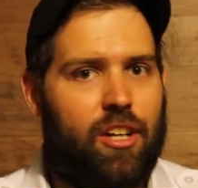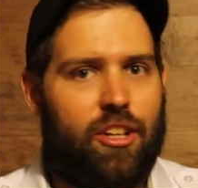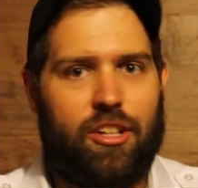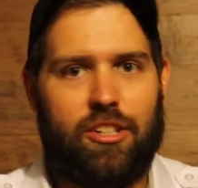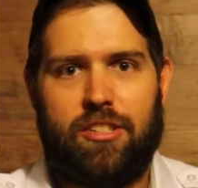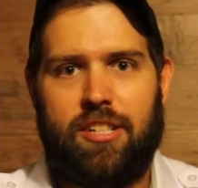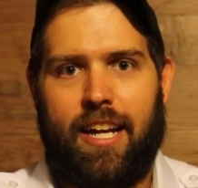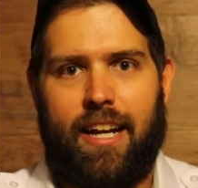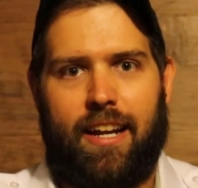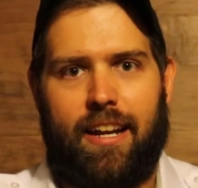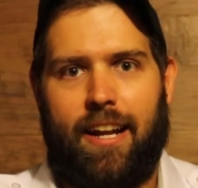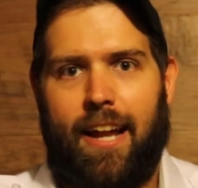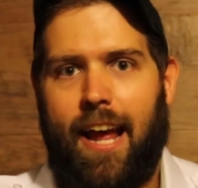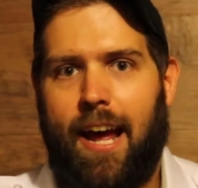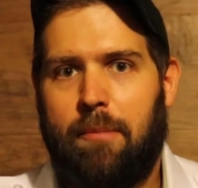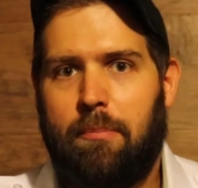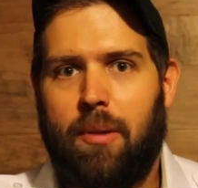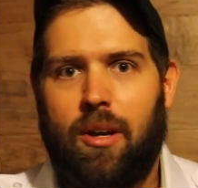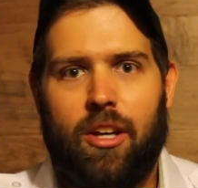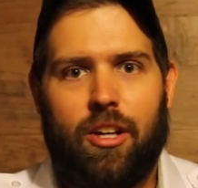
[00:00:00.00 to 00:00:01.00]
You can take a
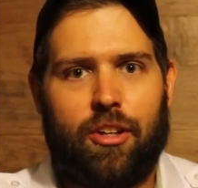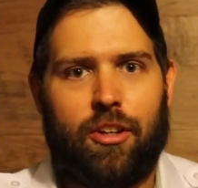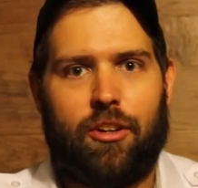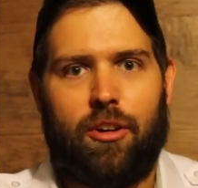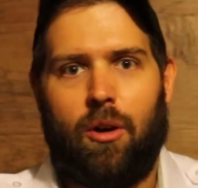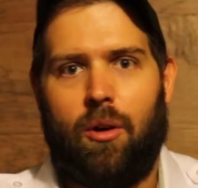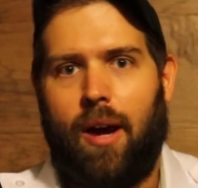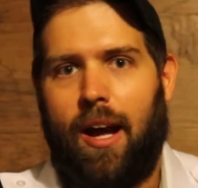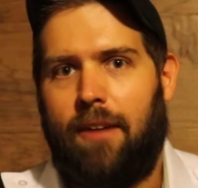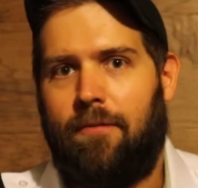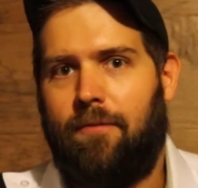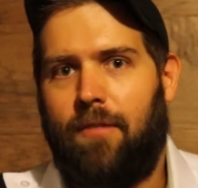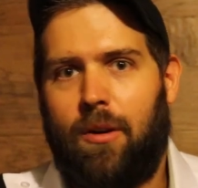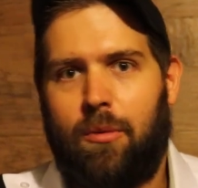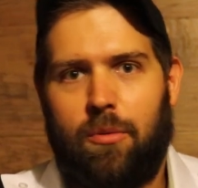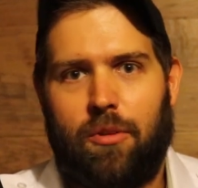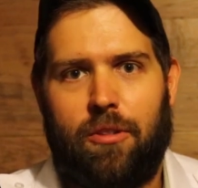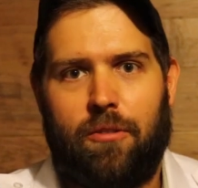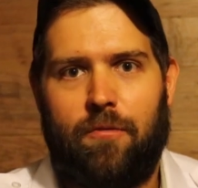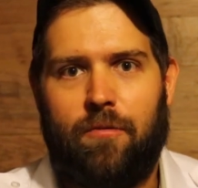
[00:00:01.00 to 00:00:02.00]
nap, you can go have
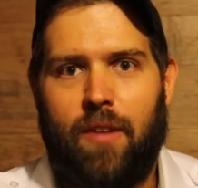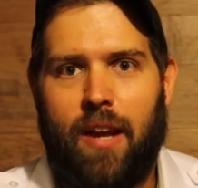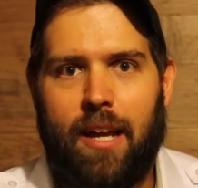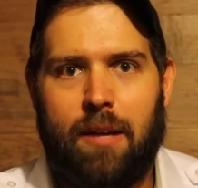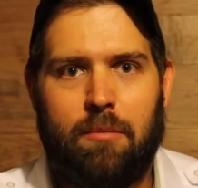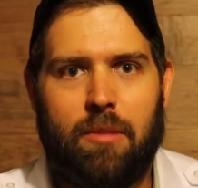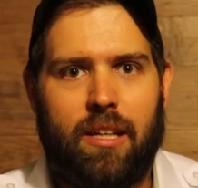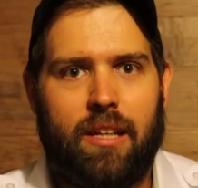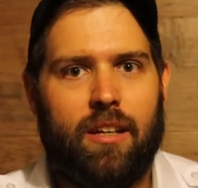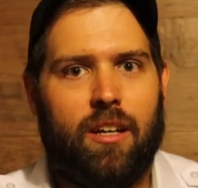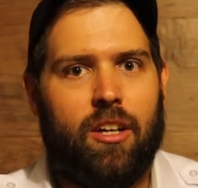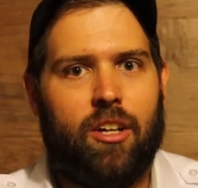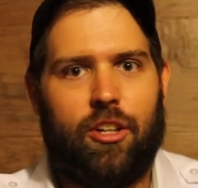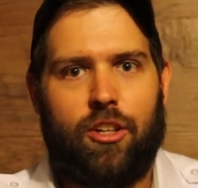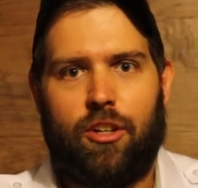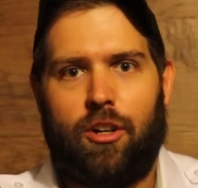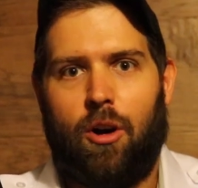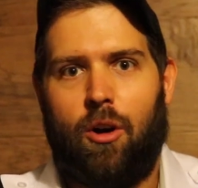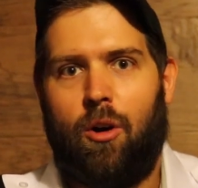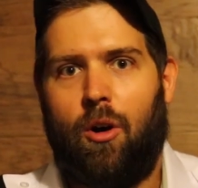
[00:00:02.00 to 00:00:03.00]
fun with your family, you
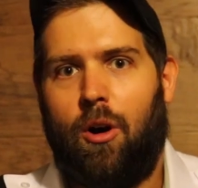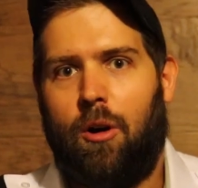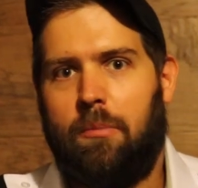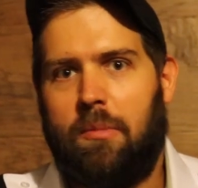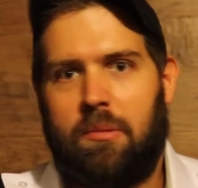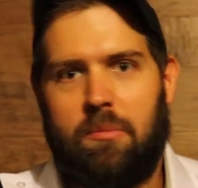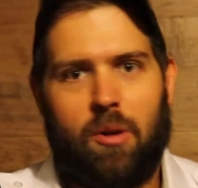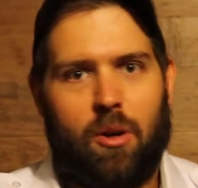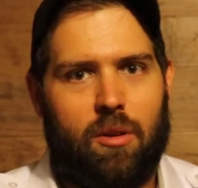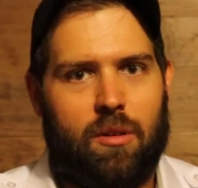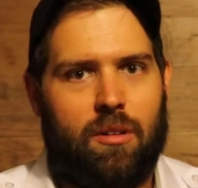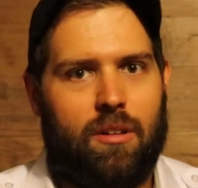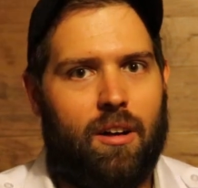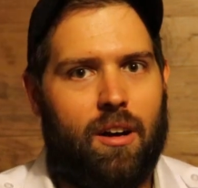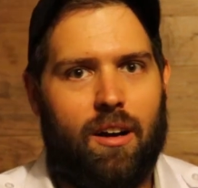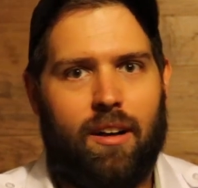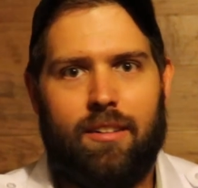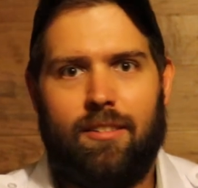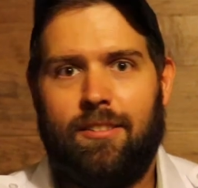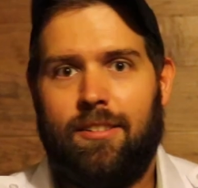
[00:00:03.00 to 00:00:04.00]
can go home and mow the
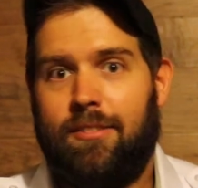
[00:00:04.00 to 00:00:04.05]
lawn.